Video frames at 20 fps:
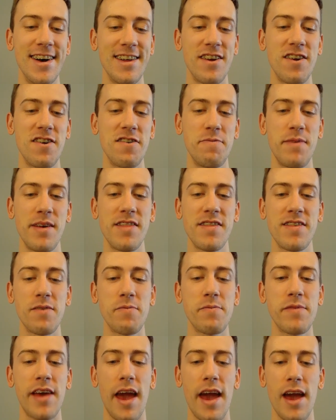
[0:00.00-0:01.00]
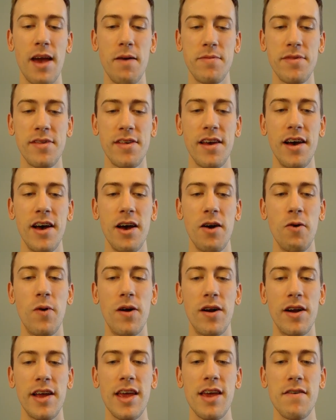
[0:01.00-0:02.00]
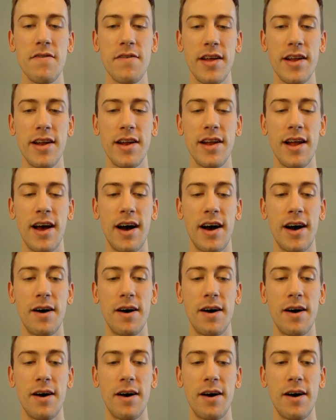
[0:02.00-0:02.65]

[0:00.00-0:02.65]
There have been some games where even